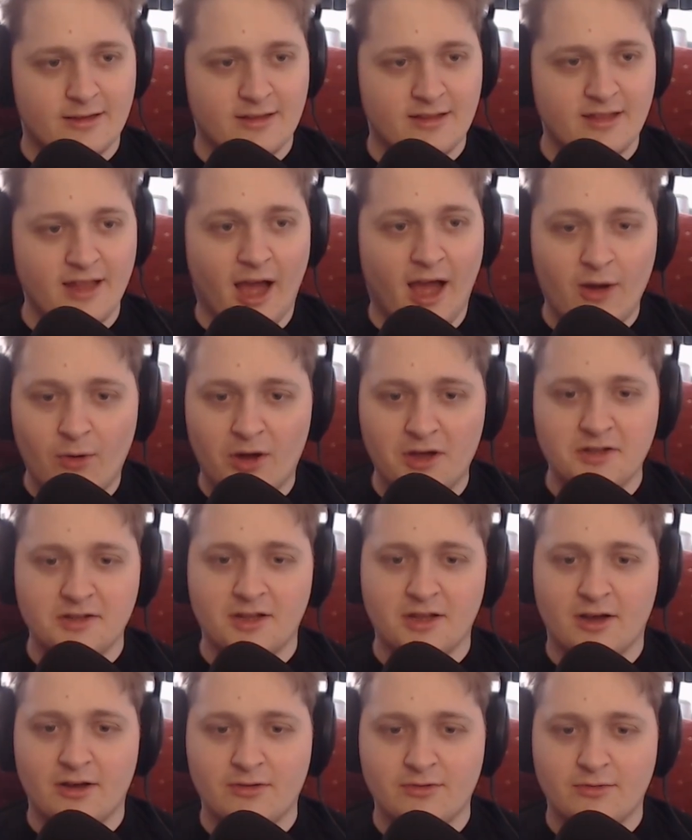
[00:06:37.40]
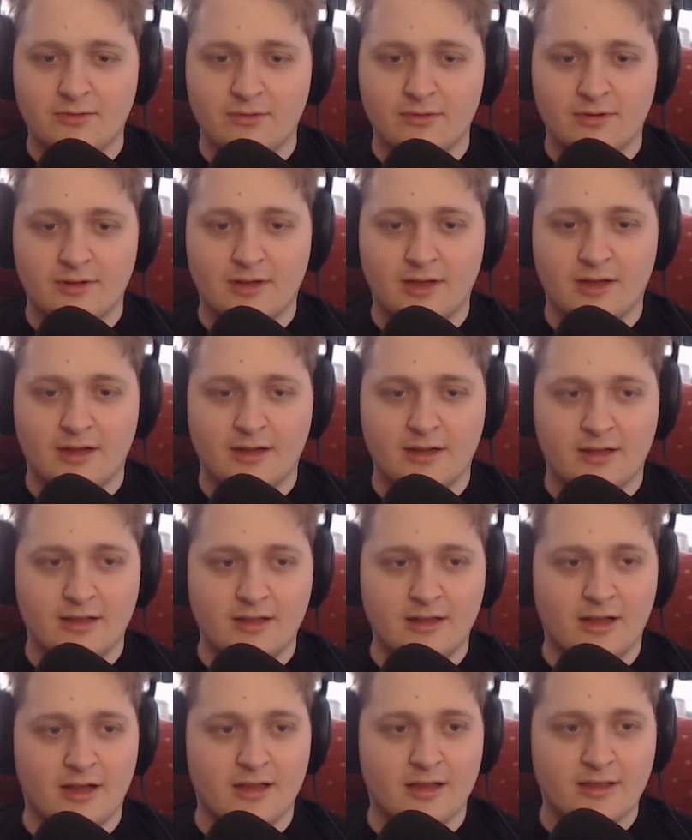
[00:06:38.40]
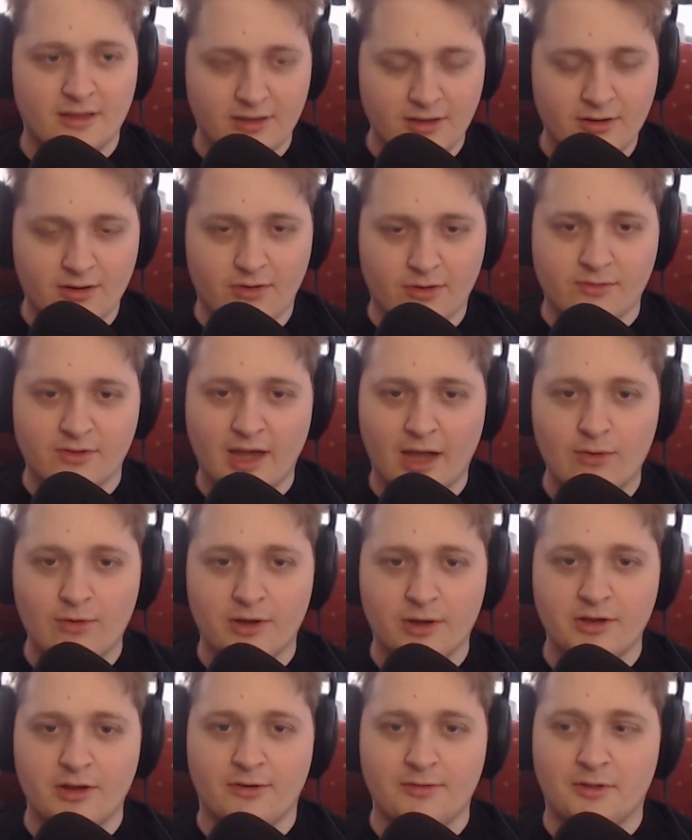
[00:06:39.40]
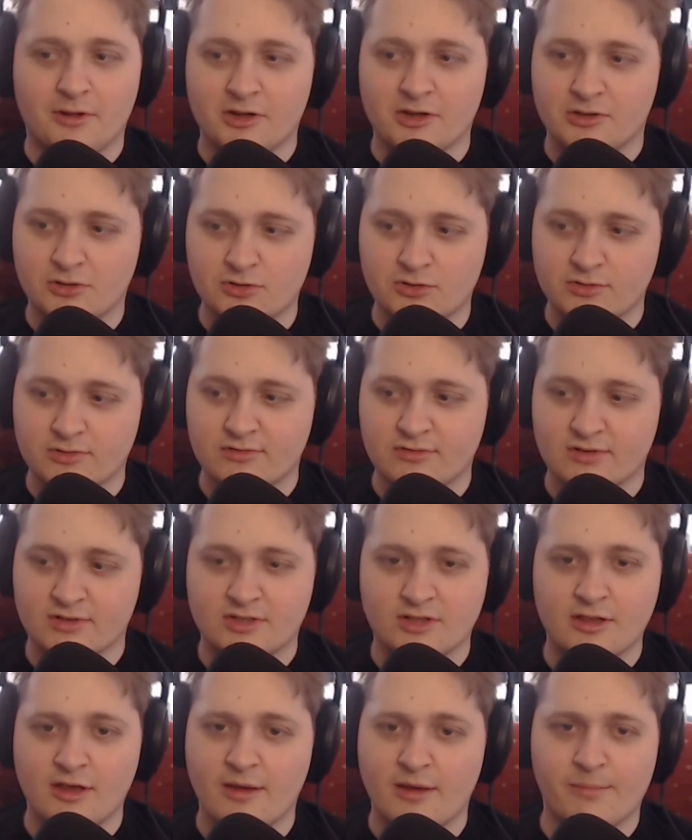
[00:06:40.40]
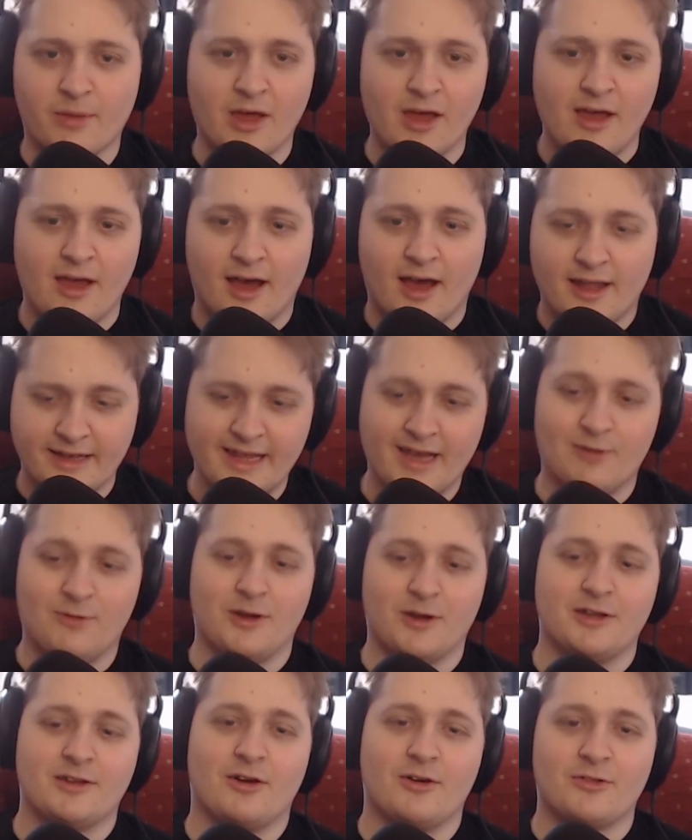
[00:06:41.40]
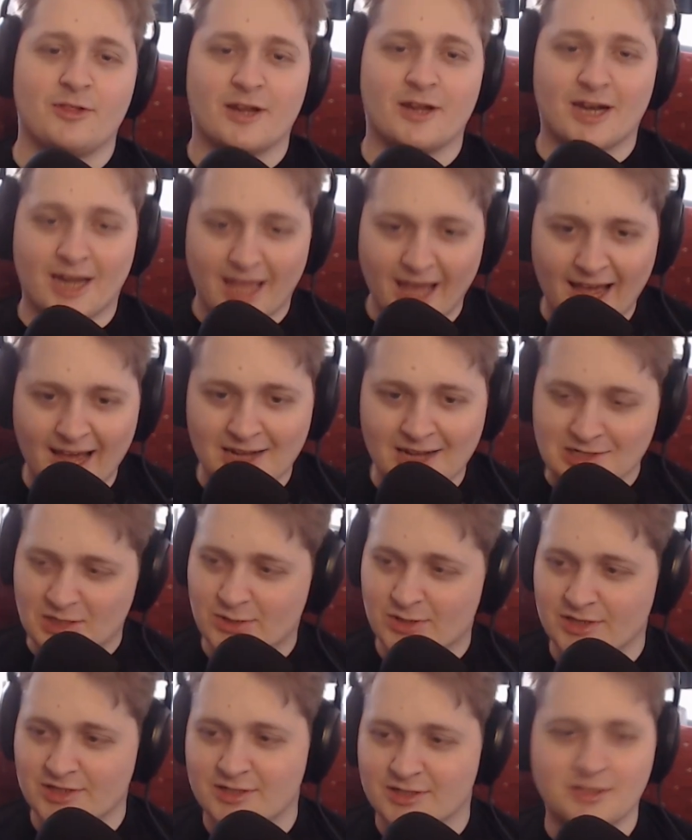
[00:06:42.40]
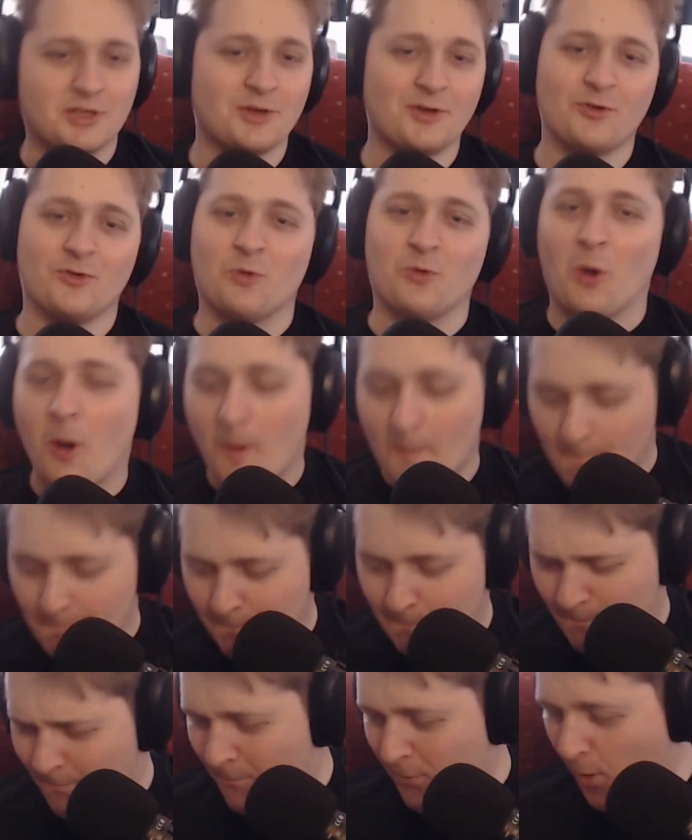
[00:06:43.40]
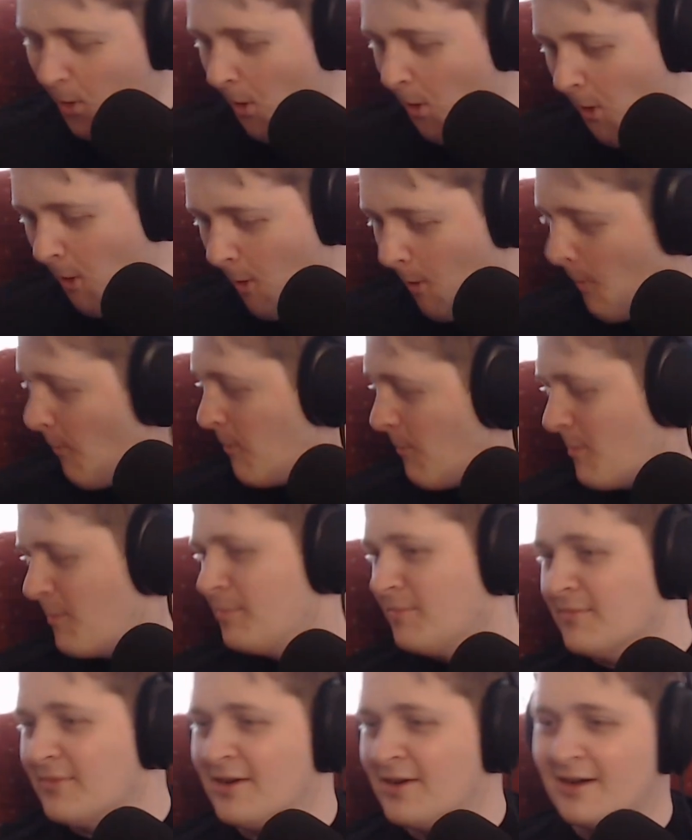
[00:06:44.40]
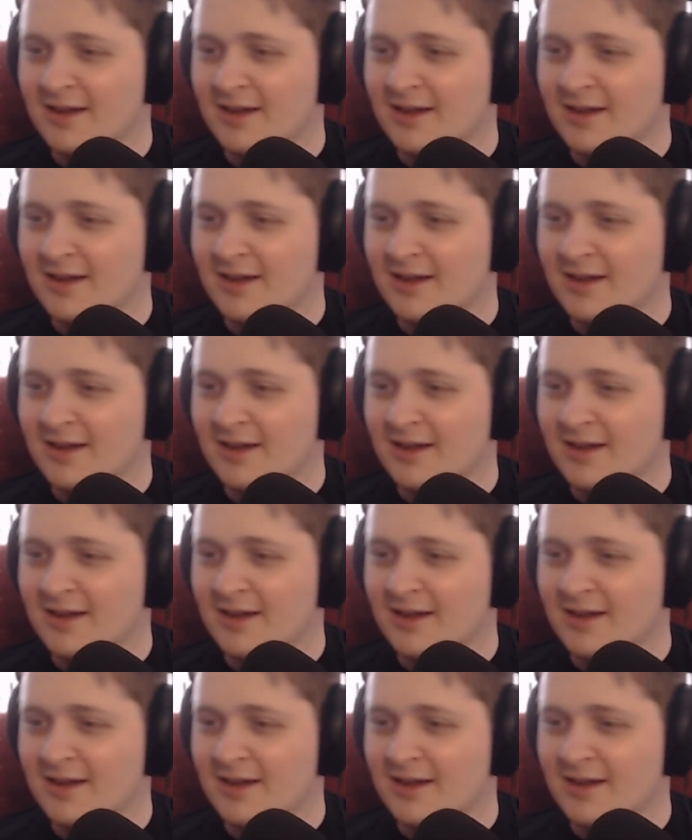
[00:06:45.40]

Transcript: now I know, like, you know, now I know that I couldn't trust them. And now I know that I can't trust you. Boom.